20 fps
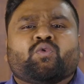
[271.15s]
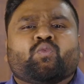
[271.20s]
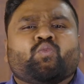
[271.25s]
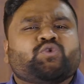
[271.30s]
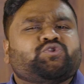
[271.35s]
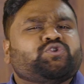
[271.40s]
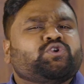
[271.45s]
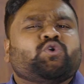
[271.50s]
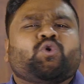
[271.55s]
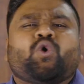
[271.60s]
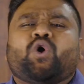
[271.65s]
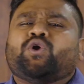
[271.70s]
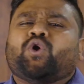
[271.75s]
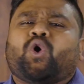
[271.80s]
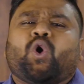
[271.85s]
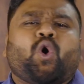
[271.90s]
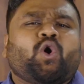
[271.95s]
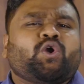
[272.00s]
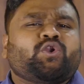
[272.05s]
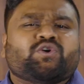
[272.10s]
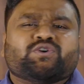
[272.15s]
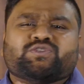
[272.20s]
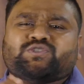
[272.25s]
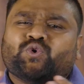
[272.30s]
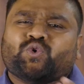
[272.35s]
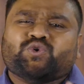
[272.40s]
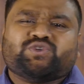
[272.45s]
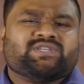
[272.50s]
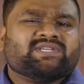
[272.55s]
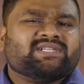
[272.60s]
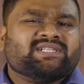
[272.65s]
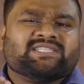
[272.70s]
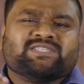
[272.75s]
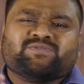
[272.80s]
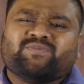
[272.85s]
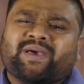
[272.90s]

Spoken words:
which will go on all your socials,